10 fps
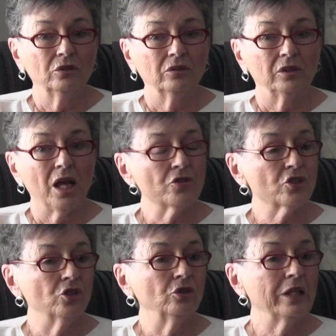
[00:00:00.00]
law
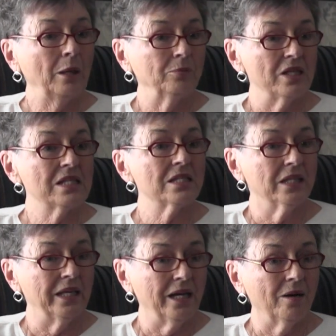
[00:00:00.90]
school helped us
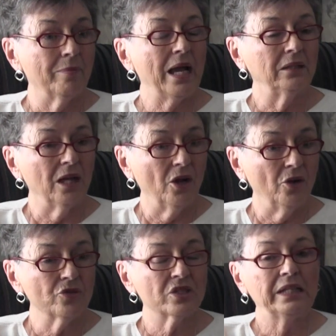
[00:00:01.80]
get our
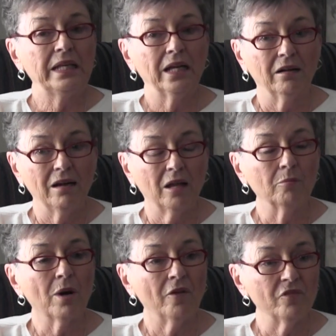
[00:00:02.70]
bylaws and get our
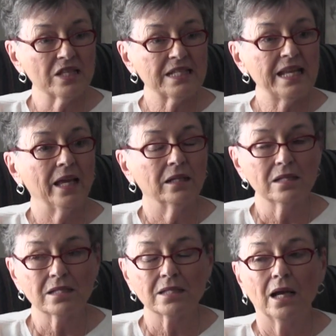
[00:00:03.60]
nonprofit
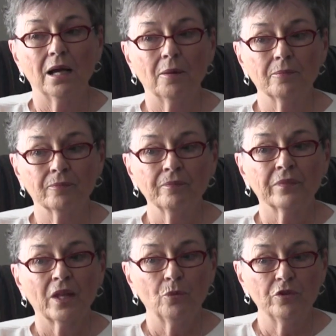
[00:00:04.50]
status.
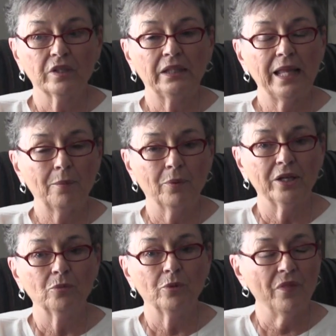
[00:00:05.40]
We've
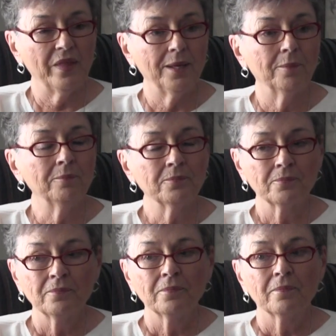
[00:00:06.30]
collaborated with them.
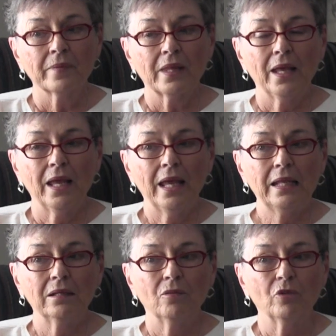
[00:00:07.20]

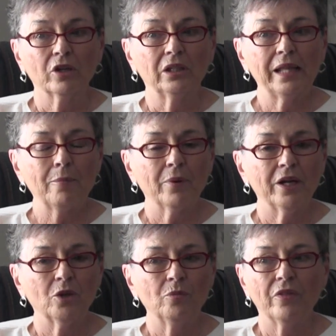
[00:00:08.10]
And we're
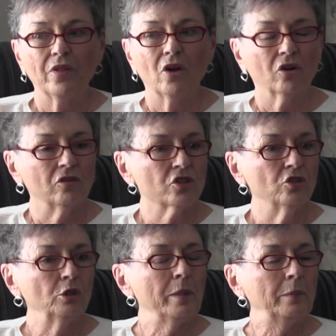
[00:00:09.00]
collaborating with the Arnold
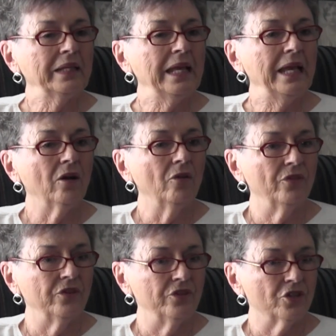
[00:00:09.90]
School of Public
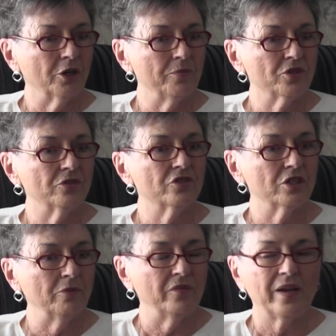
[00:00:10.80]
Health in terms of
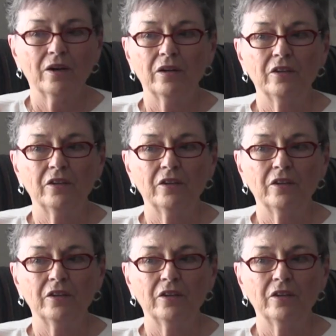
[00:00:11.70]
some of our